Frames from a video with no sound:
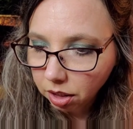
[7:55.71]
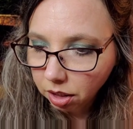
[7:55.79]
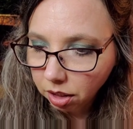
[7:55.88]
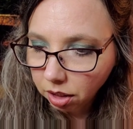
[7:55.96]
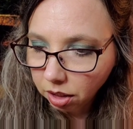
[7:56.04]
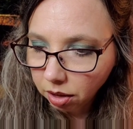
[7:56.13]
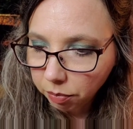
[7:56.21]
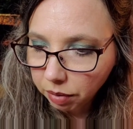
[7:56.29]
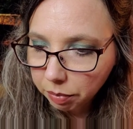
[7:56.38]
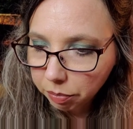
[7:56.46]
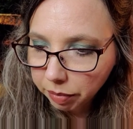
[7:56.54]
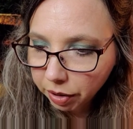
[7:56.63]
um,
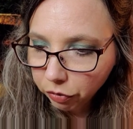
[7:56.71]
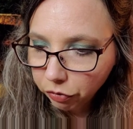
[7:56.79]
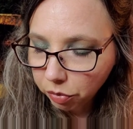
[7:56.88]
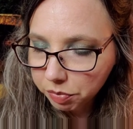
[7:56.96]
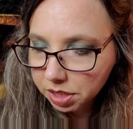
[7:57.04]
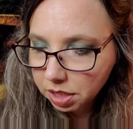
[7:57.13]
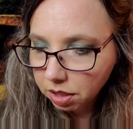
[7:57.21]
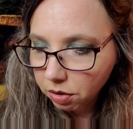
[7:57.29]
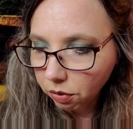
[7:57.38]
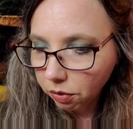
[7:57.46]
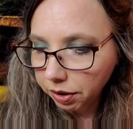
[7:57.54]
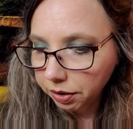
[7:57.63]
foam seed
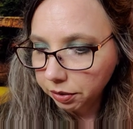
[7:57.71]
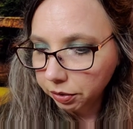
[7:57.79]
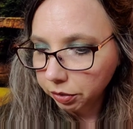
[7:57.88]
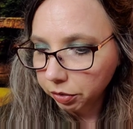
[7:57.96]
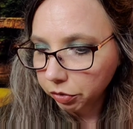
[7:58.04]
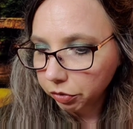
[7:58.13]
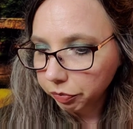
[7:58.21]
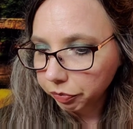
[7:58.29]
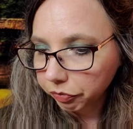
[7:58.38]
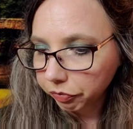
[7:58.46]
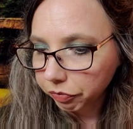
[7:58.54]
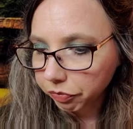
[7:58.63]
oil,
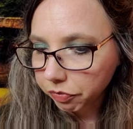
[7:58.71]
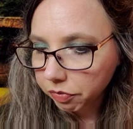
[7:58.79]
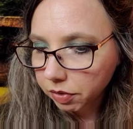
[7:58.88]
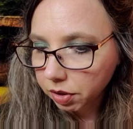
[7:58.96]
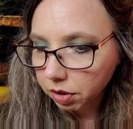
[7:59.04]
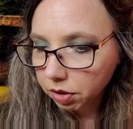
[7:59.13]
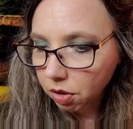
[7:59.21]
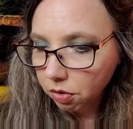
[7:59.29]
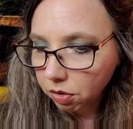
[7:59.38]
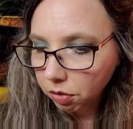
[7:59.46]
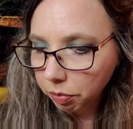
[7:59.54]
cocoa